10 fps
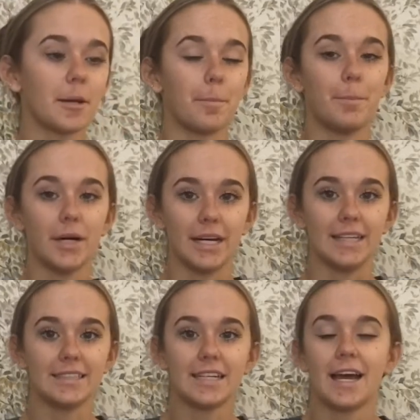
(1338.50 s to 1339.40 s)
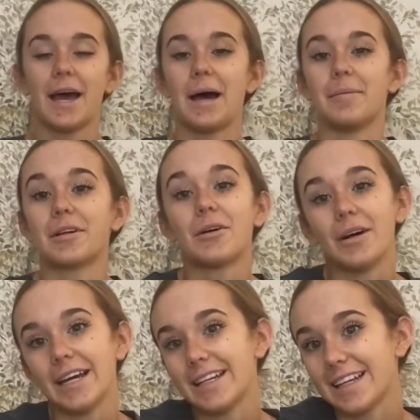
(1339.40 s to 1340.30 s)
But I'm gonna go
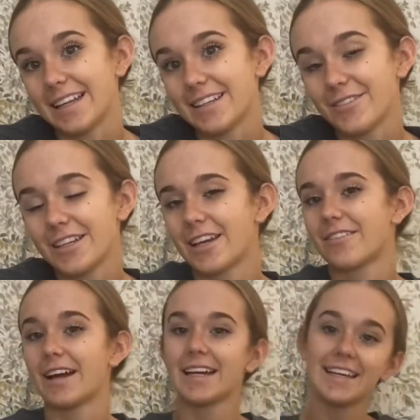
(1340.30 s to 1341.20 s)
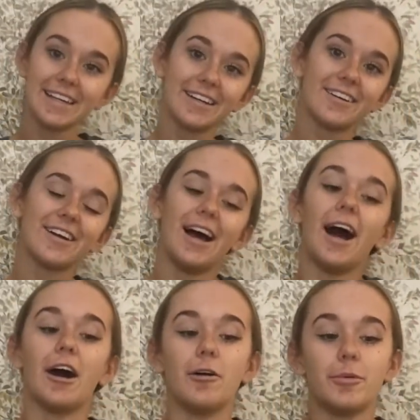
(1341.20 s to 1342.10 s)
ahead and end this video right here.
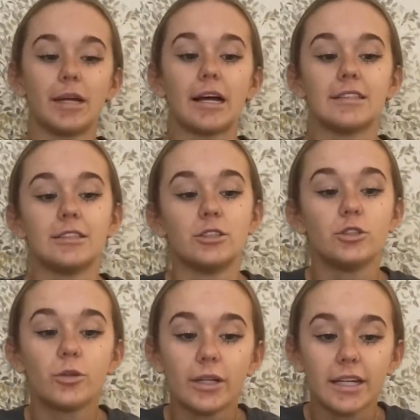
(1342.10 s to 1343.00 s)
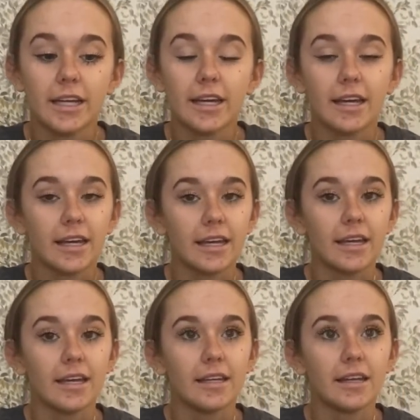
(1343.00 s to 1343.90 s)
I hope you guys enjoyed it,
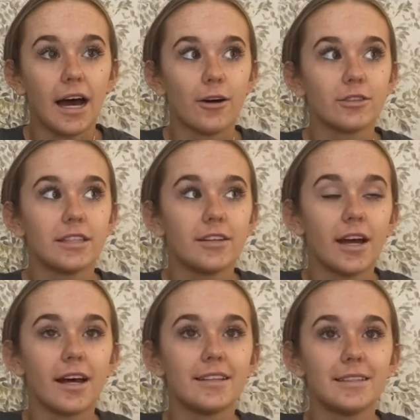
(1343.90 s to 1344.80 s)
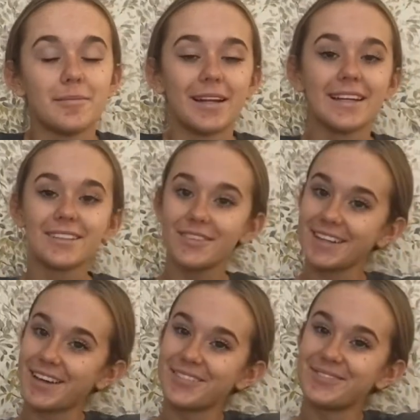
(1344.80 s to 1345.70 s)
and I'll see you guys in my next
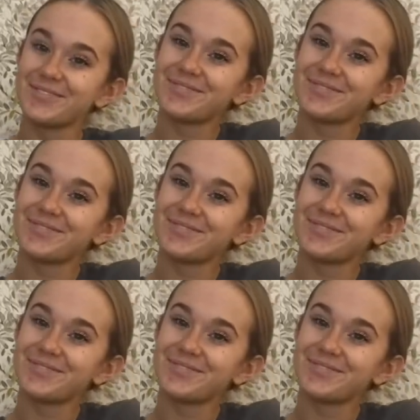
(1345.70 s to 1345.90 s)
video.